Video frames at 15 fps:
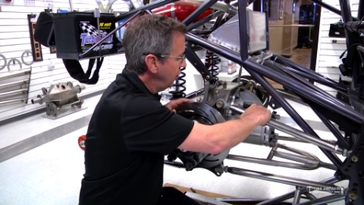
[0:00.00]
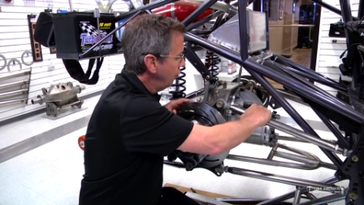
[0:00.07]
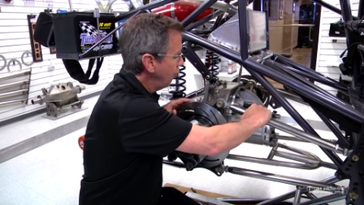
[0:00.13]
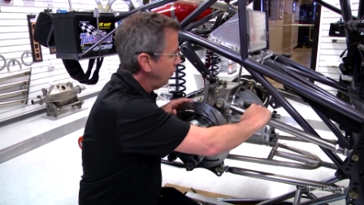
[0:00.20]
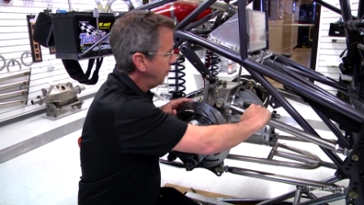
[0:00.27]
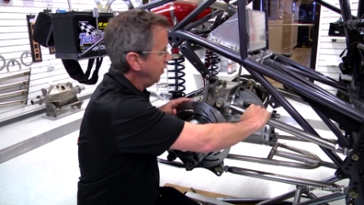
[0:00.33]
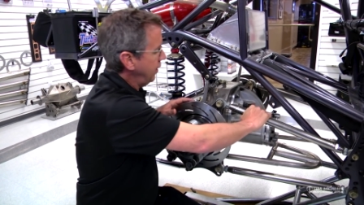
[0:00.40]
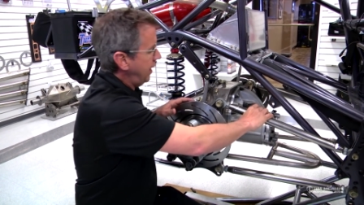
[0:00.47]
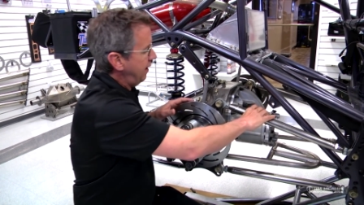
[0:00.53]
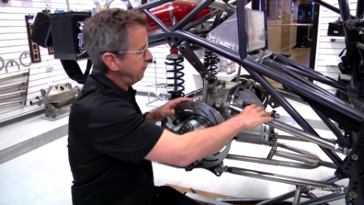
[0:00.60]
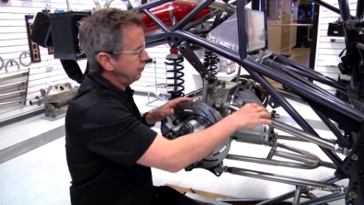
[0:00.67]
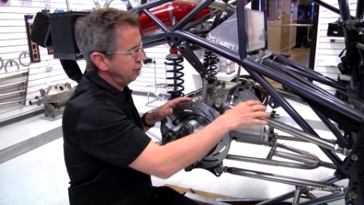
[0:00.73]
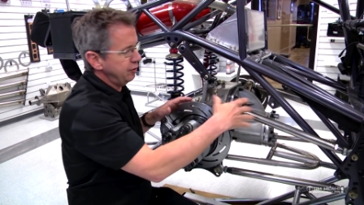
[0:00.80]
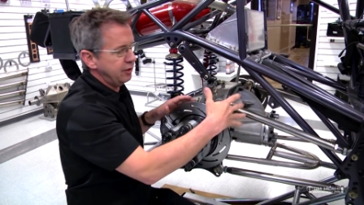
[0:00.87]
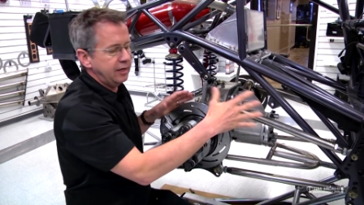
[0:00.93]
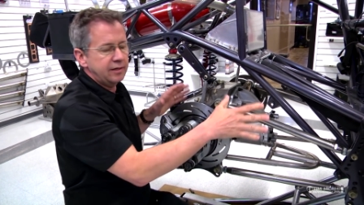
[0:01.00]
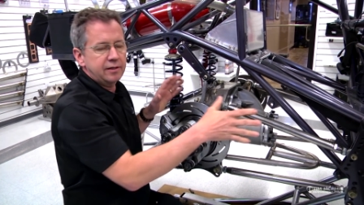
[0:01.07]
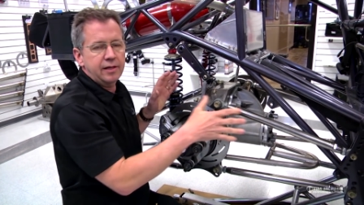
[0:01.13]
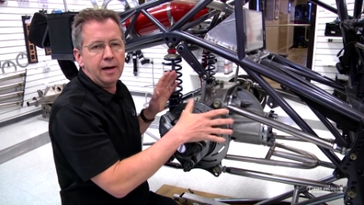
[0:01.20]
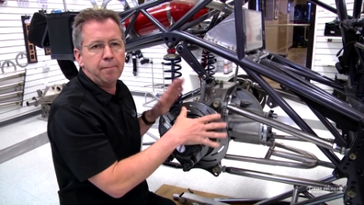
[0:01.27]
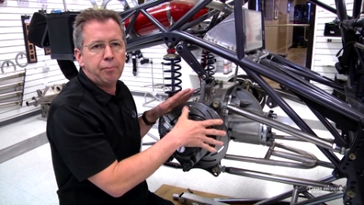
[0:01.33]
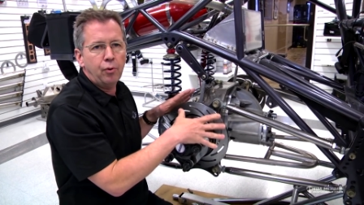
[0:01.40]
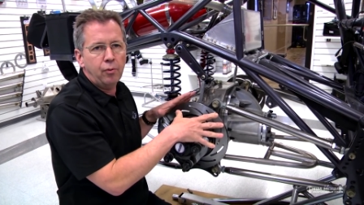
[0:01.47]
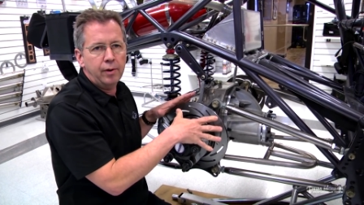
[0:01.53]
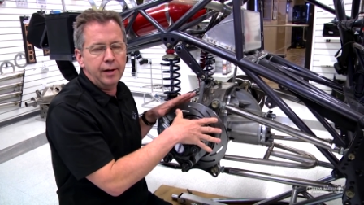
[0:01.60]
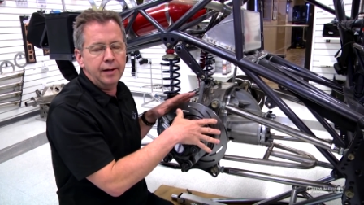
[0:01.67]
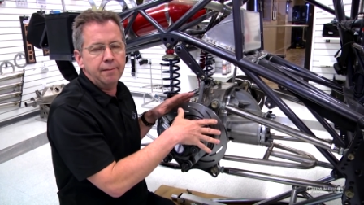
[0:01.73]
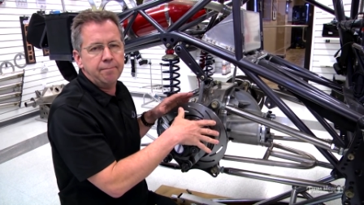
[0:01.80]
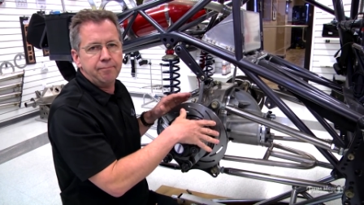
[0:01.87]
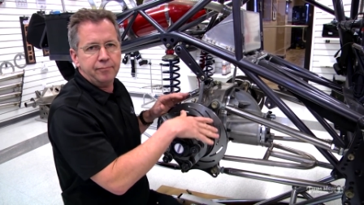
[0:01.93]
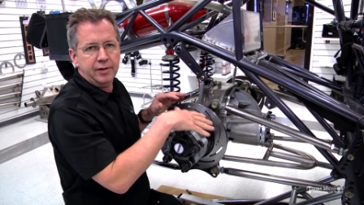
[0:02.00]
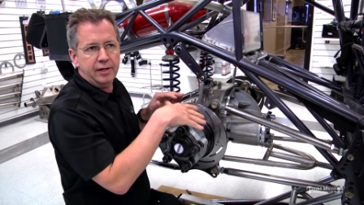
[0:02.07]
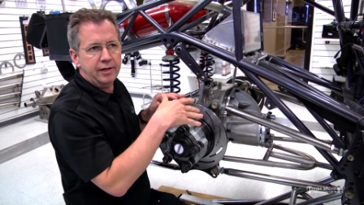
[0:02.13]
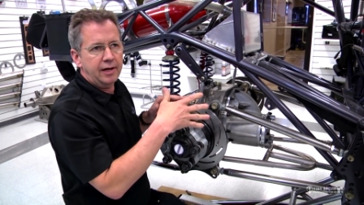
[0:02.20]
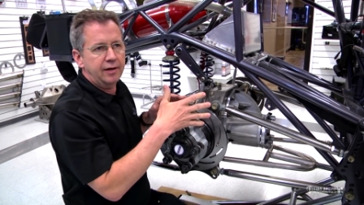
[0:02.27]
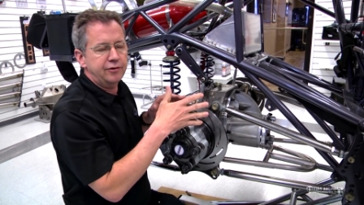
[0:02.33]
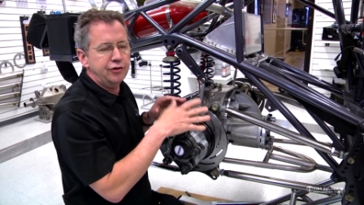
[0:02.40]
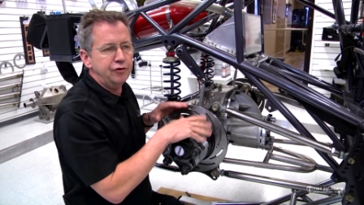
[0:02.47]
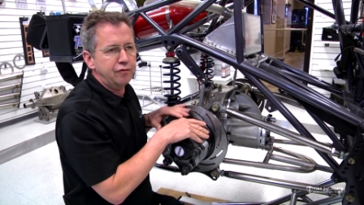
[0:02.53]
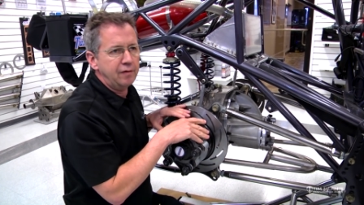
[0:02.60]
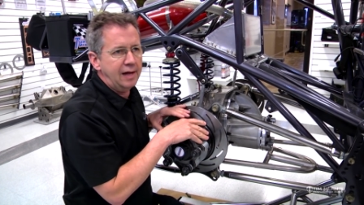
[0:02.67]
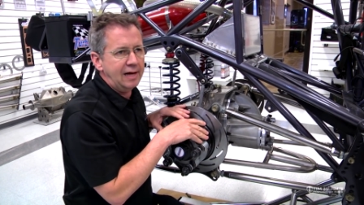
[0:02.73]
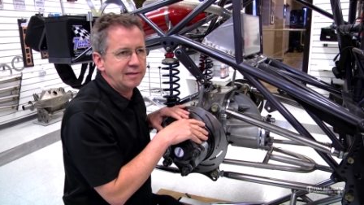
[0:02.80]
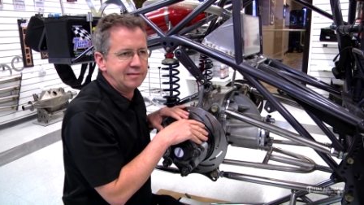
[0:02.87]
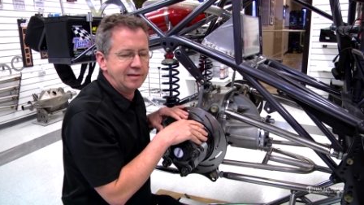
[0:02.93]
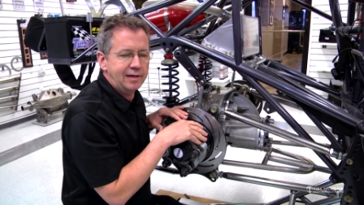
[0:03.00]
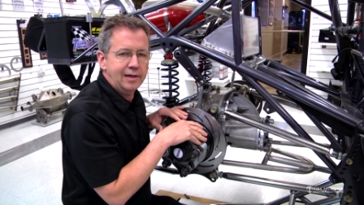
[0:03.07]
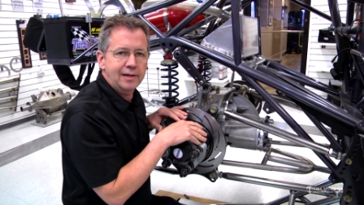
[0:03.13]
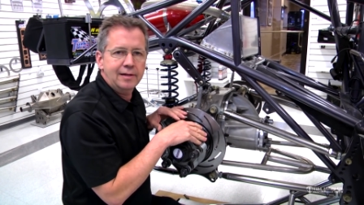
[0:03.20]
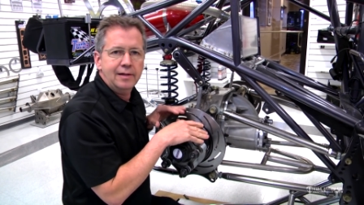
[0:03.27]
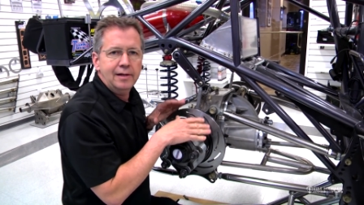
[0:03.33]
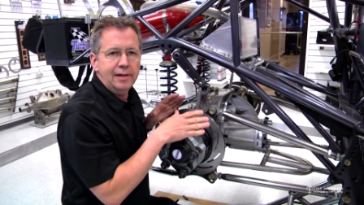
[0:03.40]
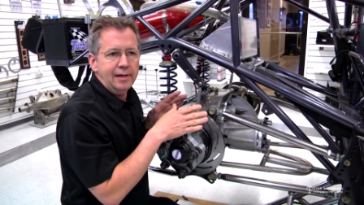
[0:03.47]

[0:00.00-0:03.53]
Well, after you get to that point and you got two flats in it